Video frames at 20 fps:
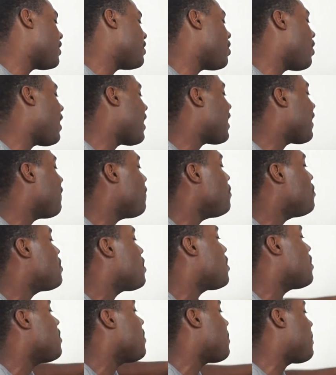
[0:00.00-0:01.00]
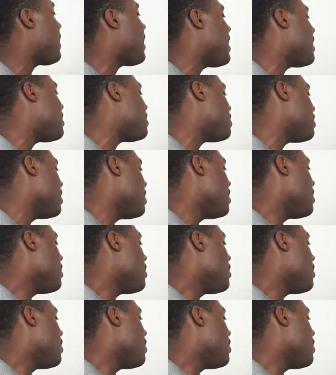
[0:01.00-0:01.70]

So if you turn the page,